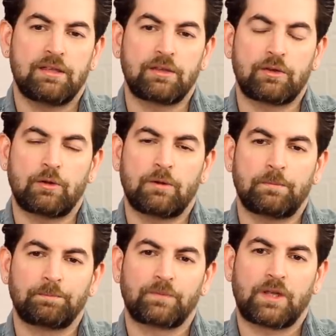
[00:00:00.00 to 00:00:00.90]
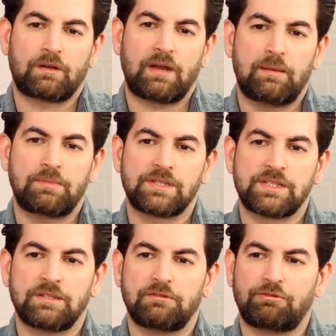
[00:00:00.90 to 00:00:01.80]
You know, crab is
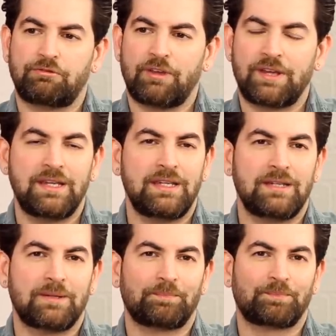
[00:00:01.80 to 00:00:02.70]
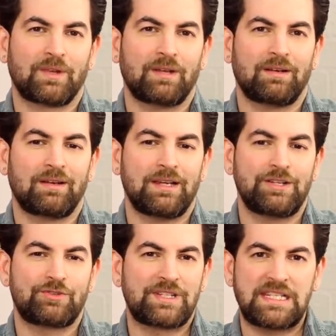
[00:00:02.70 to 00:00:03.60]
a very uh,
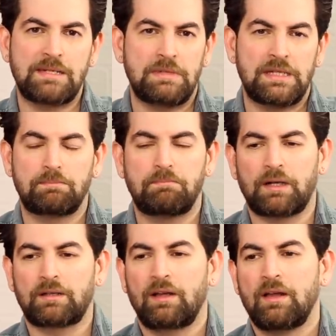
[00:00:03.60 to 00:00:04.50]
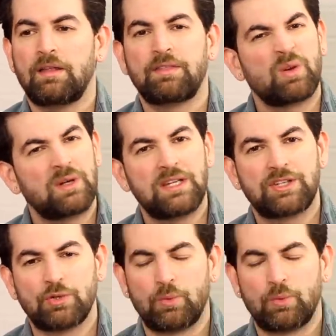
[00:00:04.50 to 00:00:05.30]
interesting meat, but the only issue